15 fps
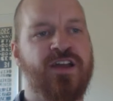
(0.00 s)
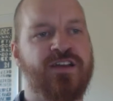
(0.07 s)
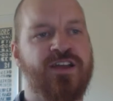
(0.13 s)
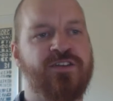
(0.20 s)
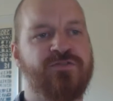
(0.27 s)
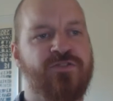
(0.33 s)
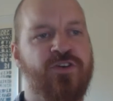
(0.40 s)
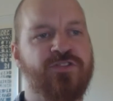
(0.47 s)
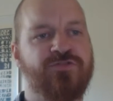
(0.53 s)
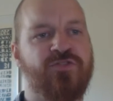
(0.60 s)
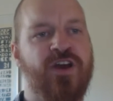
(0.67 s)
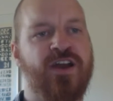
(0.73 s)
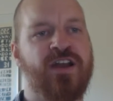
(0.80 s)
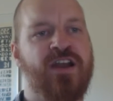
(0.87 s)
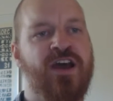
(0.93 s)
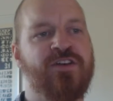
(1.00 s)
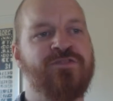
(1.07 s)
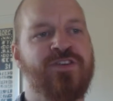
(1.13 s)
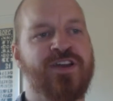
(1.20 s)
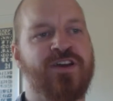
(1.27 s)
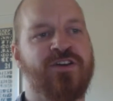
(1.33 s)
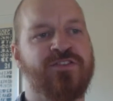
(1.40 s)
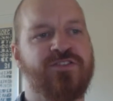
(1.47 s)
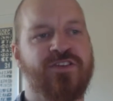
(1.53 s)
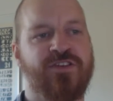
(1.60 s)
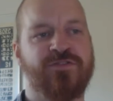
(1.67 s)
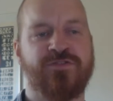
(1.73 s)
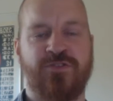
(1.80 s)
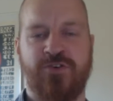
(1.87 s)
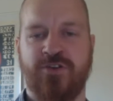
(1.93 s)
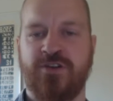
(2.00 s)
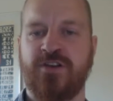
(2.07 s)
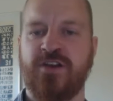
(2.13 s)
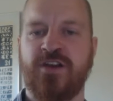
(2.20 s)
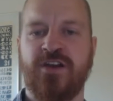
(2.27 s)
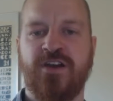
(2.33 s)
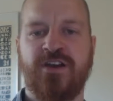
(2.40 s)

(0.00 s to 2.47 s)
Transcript: and gain first strike and lifelink on 10 of turn.